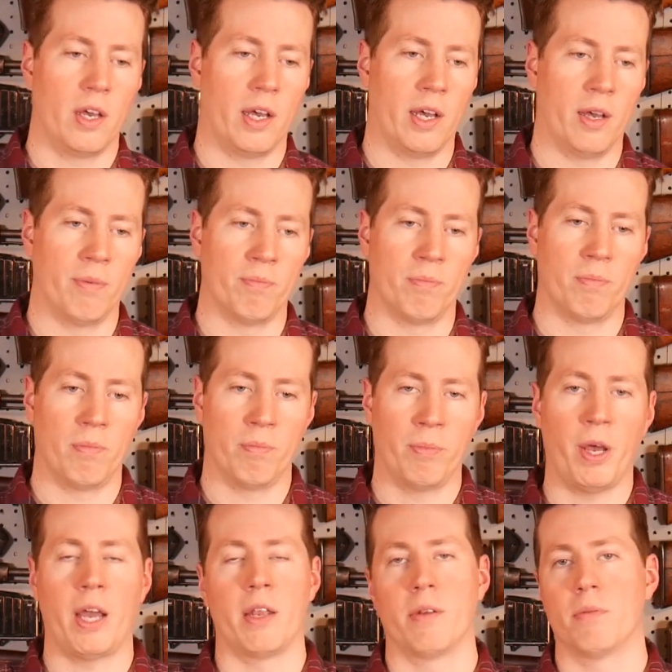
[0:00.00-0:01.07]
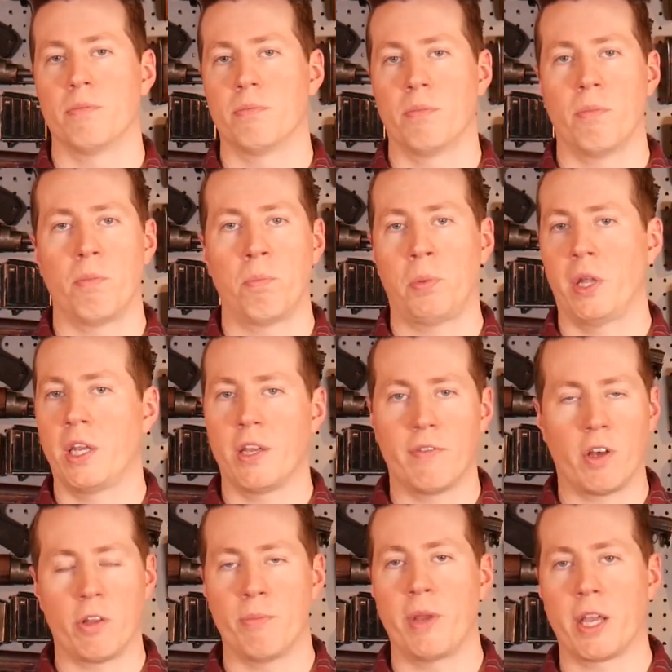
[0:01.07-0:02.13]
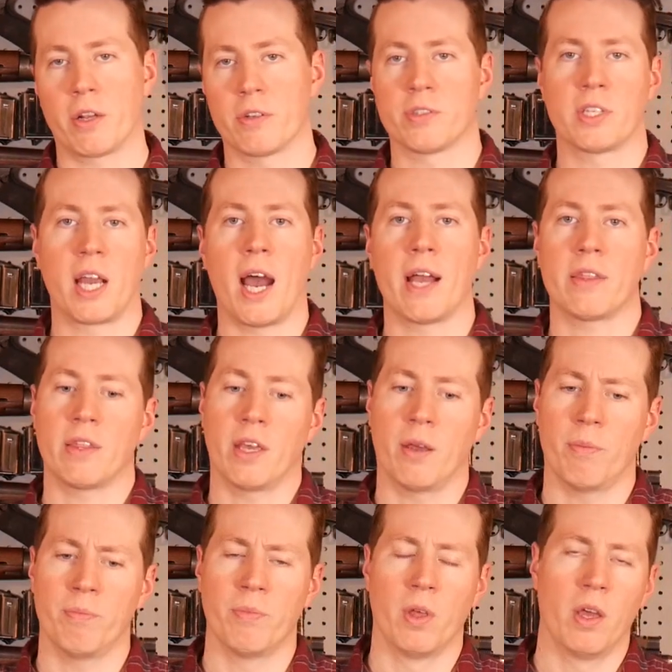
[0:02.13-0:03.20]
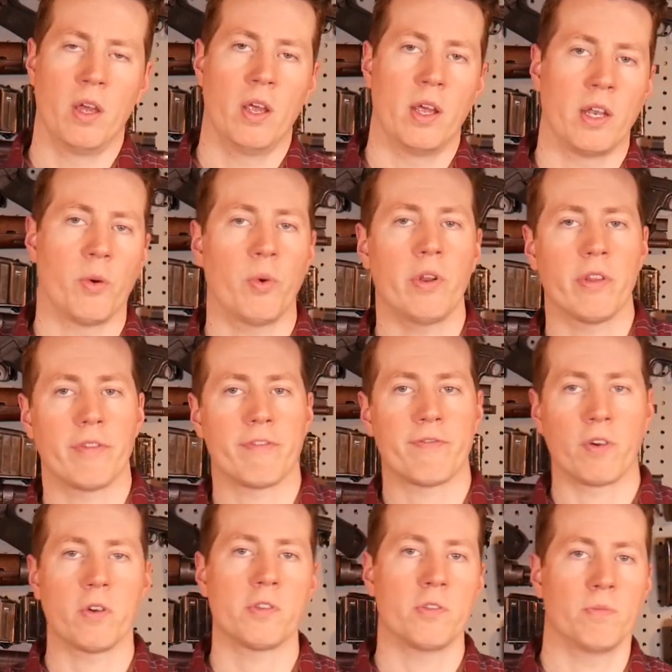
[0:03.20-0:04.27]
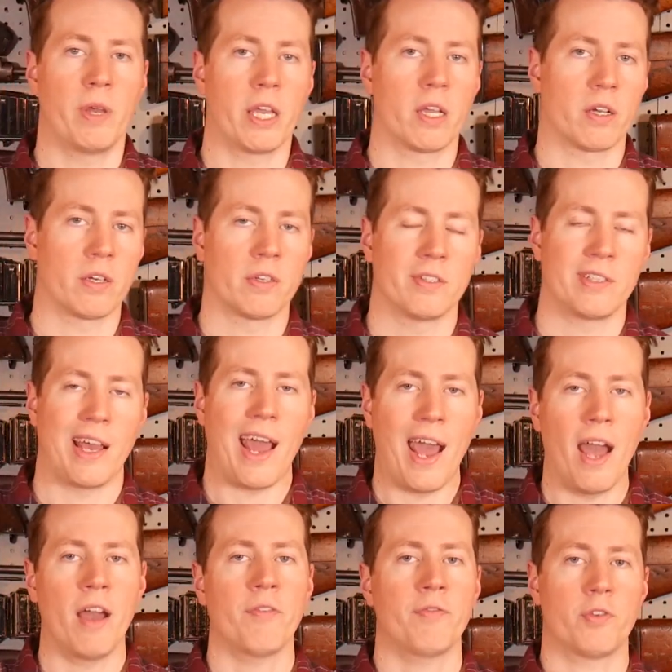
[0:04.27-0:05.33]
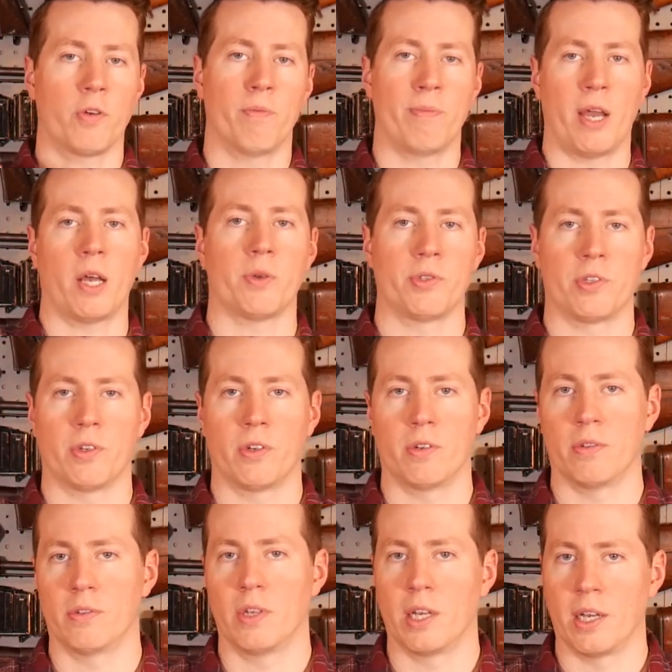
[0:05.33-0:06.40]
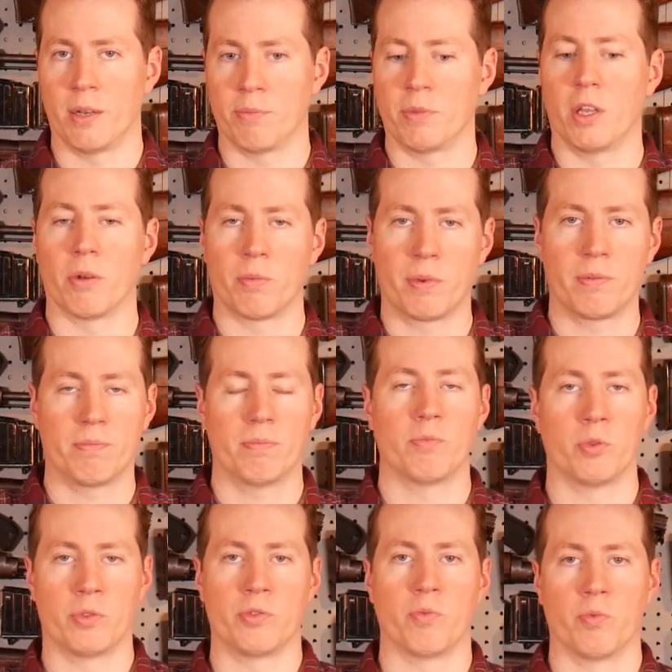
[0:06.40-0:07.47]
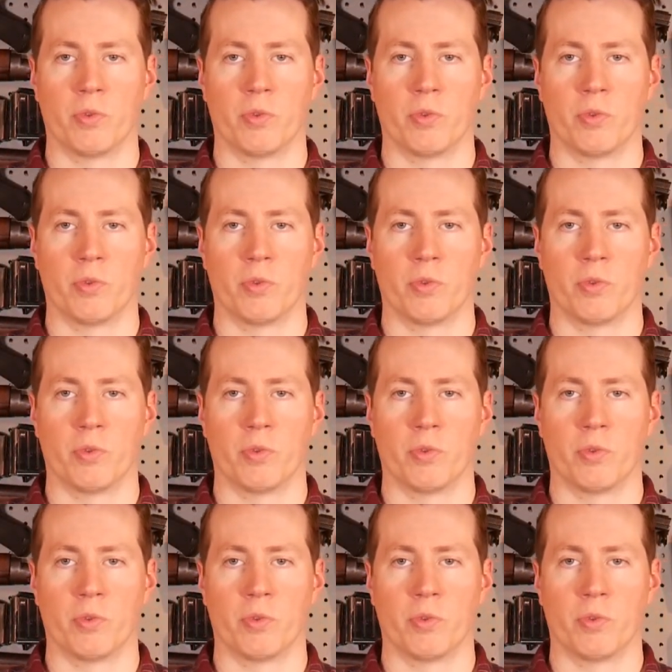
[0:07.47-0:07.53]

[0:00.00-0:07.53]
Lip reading: But plenty of other makers got them. Now, one of the first makers after Mauser, was